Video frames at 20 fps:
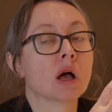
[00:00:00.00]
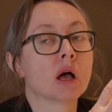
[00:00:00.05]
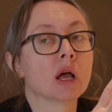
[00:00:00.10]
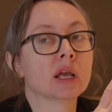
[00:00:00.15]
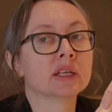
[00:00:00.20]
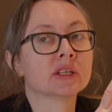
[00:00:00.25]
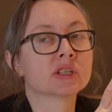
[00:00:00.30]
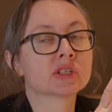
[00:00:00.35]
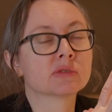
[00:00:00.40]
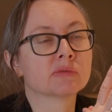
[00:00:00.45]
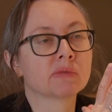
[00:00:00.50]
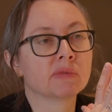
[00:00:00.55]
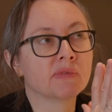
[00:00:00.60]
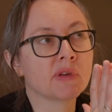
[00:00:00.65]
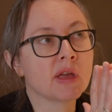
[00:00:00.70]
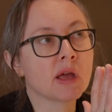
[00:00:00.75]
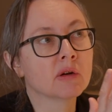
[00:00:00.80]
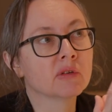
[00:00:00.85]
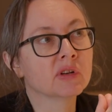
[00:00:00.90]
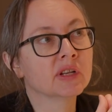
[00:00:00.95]
It's
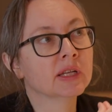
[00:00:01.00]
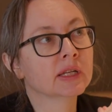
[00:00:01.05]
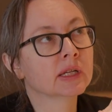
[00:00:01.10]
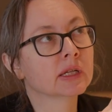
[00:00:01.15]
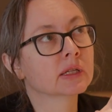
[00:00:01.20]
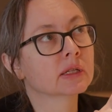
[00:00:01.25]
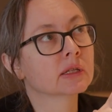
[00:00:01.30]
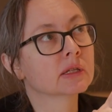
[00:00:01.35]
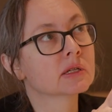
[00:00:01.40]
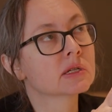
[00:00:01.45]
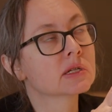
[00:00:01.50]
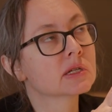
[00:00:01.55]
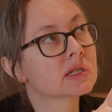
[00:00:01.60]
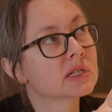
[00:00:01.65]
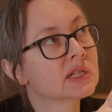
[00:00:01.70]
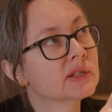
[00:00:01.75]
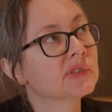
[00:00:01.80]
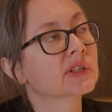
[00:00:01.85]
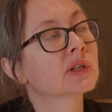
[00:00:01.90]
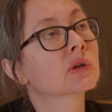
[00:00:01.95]
very
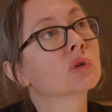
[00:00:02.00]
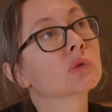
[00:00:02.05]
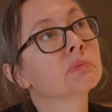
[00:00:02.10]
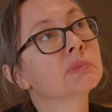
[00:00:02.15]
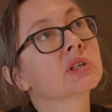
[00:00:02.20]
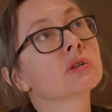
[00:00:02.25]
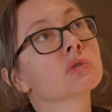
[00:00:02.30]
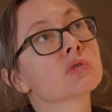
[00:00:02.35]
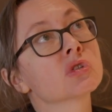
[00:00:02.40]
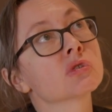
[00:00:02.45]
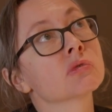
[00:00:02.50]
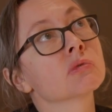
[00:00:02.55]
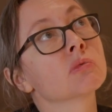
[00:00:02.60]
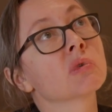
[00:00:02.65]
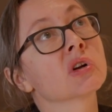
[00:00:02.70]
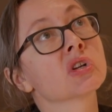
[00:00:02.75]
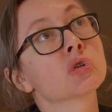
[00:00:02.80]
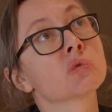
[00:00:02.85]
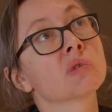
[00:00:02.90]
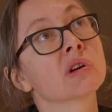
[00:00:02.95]
difficult because
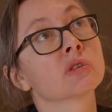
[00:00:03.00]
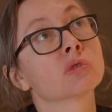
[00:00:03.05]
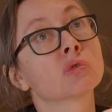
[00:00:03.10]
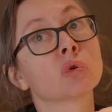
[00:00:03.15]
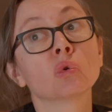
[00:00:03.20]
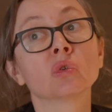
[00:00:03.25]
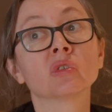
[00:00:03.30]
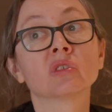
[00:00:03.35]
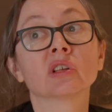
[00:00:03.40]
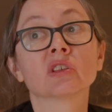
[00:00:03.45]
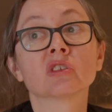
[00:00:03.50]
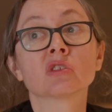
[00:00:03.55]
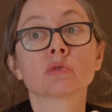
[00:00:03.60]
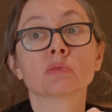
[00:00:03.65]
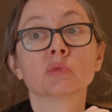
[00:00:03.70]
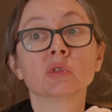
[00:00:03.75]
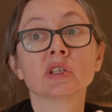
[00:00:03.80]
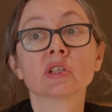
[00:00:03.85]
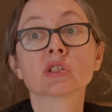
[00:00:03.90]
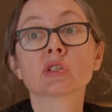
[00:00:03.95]
what you are taught at
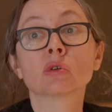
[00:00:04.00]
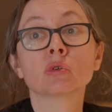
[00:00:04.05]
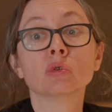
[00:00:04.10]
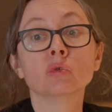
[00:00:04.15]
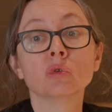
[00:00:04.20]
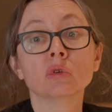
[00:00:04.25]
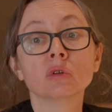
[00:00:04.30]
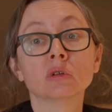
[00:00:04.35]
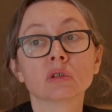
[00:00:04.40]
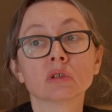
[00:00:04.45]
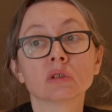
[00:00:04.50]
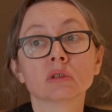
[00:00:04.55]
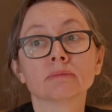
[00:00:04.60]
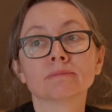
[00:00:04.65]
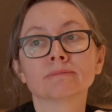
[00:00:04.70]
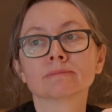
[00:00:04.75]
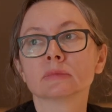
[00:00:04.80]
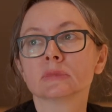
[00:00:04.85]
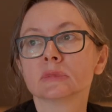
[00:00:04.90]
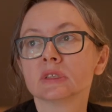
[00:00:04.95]
sommelier school
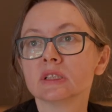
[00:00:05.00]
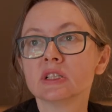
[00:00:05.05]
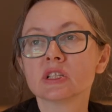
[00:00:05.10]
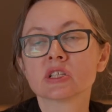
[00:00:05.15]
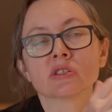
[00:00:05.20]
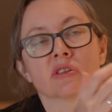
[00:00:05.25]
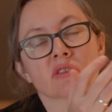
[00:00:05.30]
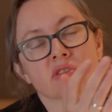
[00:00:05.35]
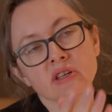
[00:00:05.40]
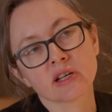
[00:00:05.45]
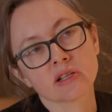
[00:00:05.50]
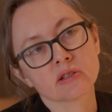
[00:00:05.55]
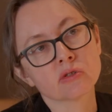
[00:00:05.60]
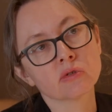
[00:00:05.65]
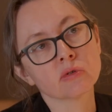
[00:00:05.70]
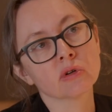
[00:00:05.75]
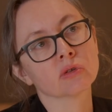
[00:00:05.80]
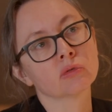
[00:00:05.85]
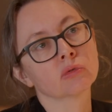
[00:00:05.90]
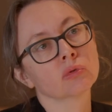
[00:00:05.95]
is not that.
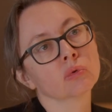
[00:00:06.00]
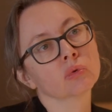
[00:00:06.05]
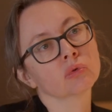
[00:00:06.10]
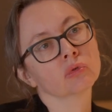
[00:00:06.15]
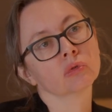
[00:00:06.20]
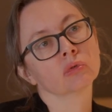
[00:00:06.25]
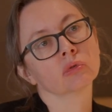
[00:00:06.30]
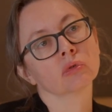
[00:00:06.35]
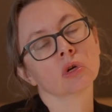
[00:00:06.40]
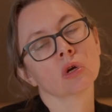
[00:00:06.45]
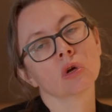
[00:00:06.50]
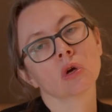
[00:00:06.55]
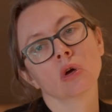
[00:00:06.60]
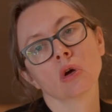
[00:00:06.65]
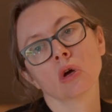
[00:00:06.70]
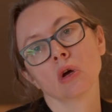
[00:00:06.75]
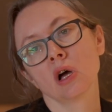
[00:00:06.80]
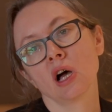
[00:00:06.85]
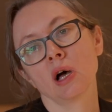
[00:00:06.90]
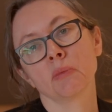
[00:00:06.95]
You are taught
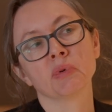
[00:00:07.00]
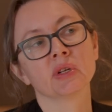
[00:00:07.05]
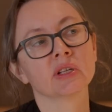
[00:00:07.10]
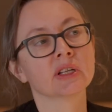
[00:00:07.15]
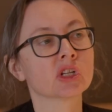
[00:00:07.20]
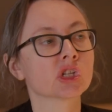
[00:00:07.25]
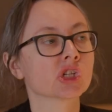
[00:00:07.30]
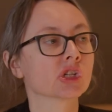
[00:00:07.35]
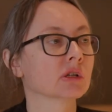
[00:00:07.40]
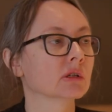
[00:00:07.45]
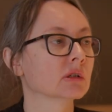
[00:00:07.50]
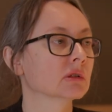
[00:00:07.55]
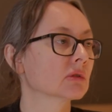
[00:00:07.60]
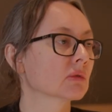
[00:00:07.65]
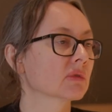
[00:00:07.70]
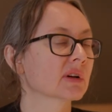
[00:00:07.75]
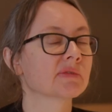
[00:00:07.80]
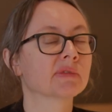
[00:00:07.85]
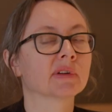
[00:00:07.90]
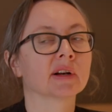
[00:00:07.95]
appellation,
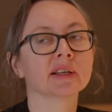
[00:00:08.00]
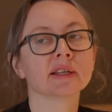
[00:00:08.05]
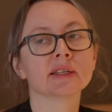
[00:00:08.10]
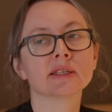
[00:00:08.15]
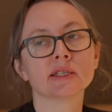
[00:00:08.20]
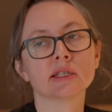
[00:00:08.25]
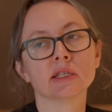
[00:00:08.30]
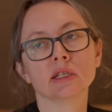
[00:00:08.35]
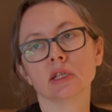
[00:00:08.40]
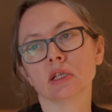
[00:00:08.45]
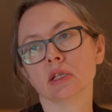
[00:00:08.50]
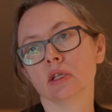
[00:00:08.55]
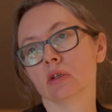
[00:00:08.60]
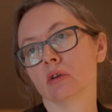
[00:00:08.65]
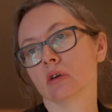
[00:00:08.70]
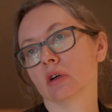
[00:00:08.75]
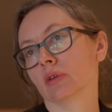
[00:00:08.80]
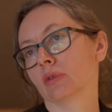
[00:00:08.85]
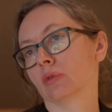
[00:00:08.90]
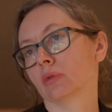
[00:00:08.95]
grape variety,
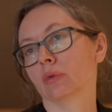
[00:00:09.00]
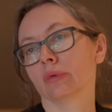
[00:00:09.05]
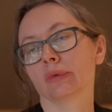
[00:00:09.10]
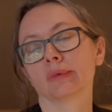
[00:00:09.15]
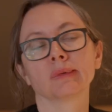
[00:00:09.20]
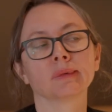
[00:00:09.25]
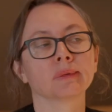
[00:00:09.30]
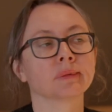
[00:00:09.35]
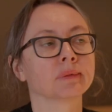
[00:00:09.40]
you are taught